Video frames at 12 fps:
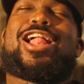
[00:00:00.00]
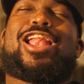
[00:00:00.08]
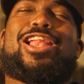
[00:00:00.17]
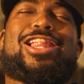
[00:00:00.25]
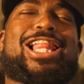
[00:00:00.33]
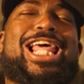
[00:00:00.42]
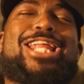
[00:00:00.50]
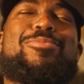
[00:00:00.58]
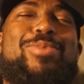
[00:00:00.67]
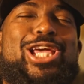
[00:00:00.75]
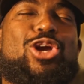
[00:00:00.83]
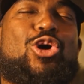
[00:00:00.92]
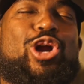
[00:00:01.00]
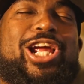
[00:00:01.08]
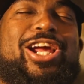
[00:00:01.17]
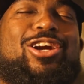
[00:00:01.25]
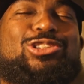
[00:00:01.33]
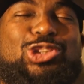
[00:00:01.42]
lend me your
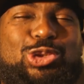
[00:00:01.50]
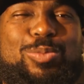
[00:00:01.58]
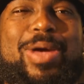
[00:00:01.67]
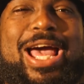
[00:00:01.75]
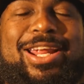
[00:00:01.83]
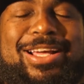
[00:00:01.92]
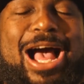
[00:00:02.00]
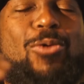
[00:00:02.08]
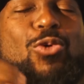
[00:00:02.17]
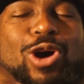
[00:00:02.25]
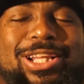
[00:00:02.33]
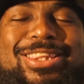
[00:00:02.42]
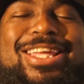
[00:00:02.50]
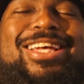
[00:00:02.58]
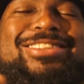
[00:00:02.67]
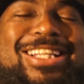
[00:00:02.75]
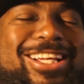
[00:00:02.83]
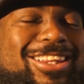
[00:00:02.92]
ears dramatic. I want
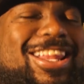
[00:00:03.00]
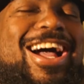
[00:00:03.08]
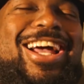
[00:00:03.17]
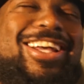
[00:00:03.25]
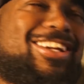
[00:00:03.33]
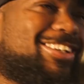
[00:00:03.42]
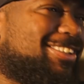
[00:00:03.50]
this, like,